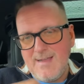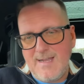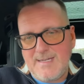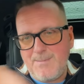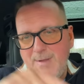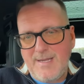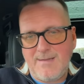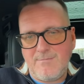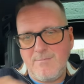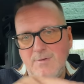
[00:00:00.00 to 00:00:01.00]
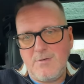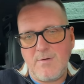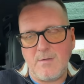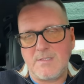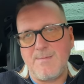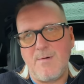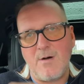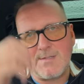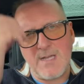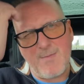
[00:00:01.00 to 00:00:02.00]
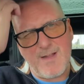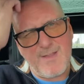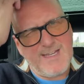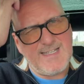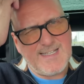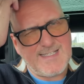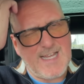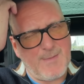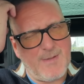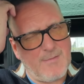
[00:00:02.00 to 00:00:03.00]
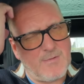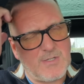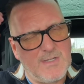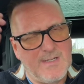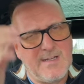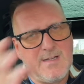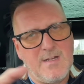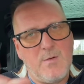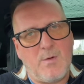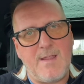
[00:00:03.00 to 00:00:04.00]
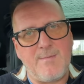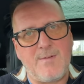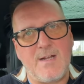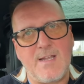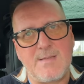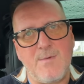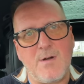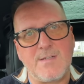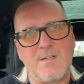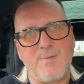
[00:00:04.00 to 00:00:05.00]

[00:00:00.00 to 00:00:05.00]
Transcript: like a big grilled tomato, but I think he did tell me it was one of them kind of tomatoes.